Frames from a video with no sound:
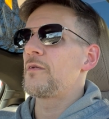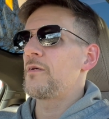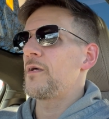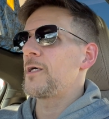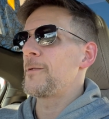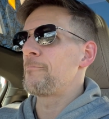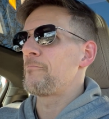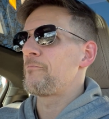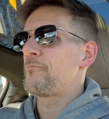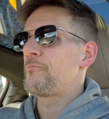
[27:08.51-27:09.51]

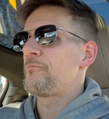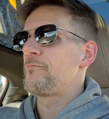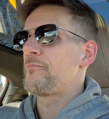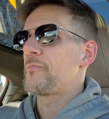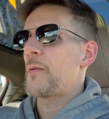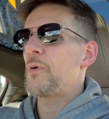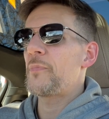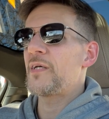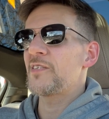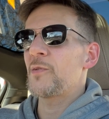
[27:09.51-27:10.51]
But
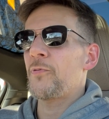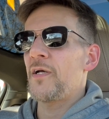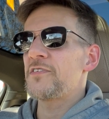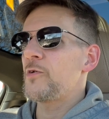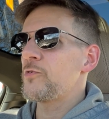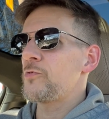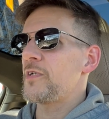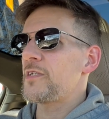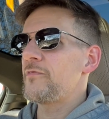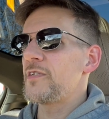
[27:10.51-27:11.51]
because the pricing was
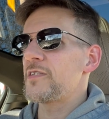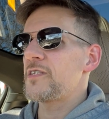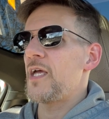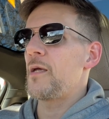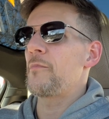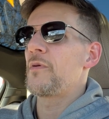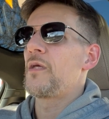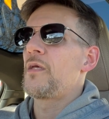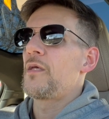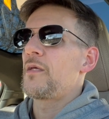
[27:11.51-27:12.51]
relatively the same,
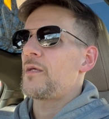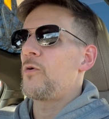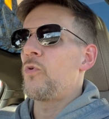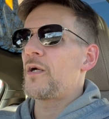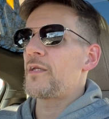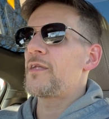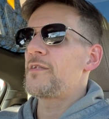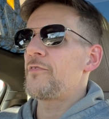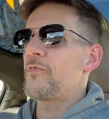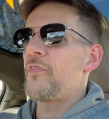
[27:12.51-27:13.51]
I wanted a
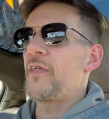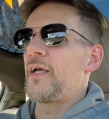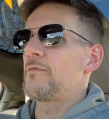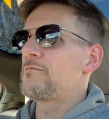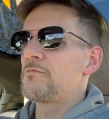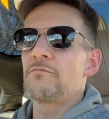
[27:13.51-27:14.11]
different thing,